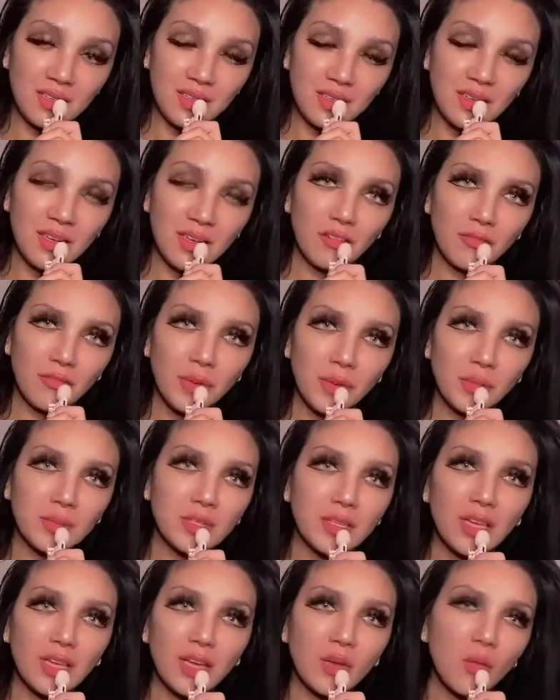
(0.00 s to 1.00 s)
A lot of people are
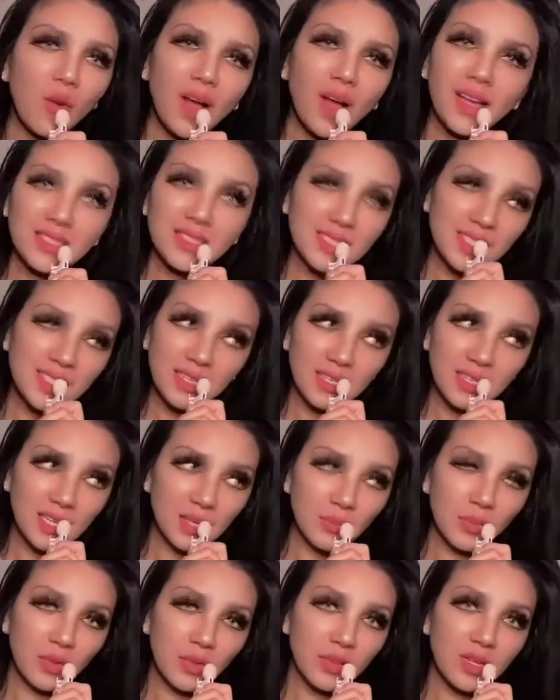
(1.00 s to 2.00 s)
like, why is there a
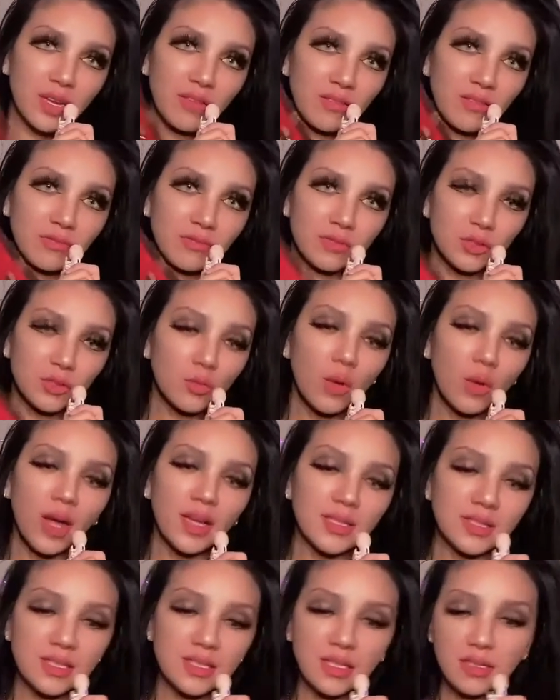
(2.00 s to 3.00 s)
clip on the Neverfull? Why
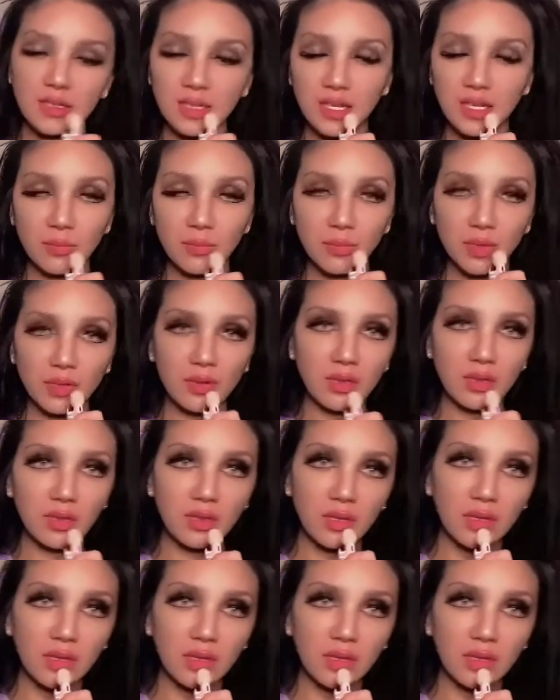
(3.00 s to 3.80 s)
is there a clip on